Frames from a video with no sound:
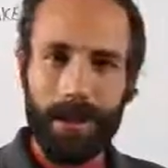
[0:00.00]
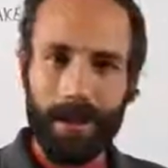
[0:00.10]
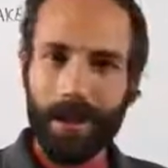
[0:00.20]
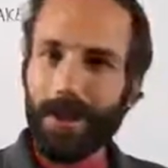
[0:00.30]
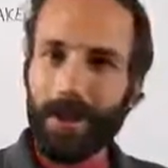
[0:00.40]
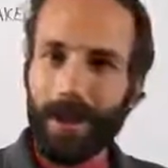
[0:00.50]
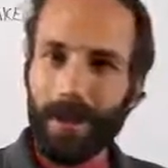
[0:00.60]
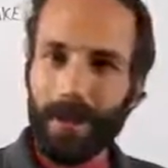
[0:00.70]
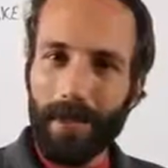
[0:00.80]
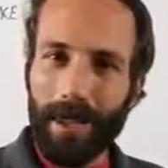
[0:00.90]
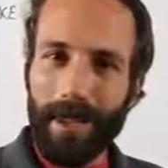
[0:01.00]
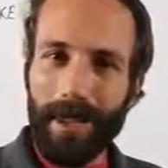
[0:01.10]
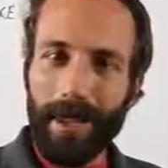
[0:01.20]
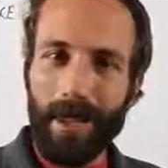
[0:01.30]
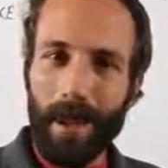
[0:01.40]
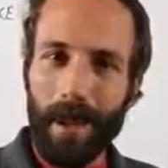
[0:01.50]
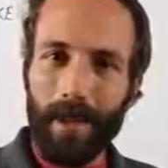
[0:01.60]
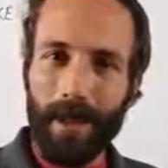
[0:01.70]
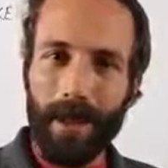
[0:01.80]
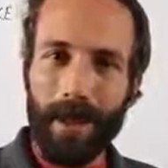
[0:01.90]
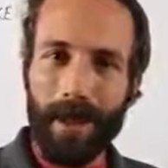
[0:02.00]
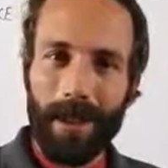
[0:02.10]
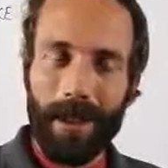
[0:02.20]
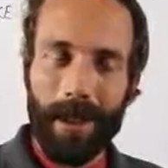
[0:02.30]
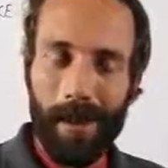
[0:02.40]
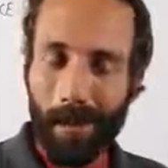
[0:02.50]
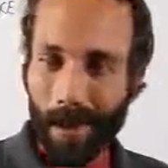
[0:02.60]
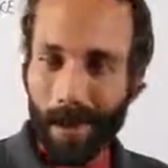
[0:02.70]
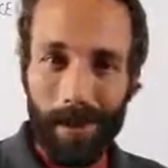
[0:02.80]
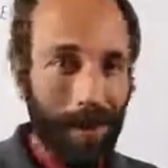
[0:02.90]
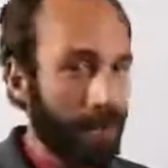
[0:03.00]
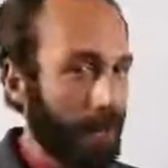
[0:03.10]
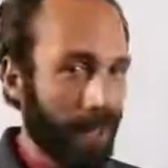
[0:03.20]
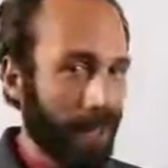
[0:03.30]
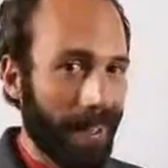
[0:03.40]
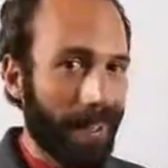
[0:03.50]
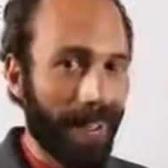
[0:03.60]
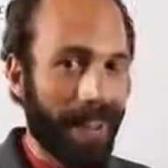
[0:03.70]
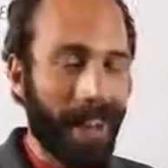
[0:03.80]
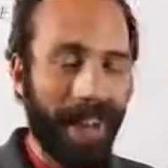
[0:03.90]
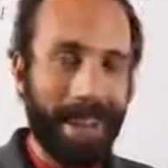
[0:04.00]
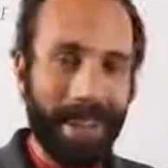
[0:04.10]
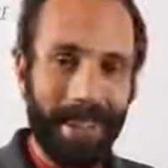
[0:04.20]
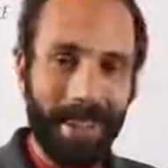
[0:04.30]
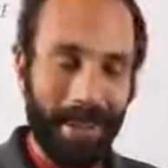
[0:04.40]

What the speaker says: is this what it could be? I know I'm speculating a lot, and I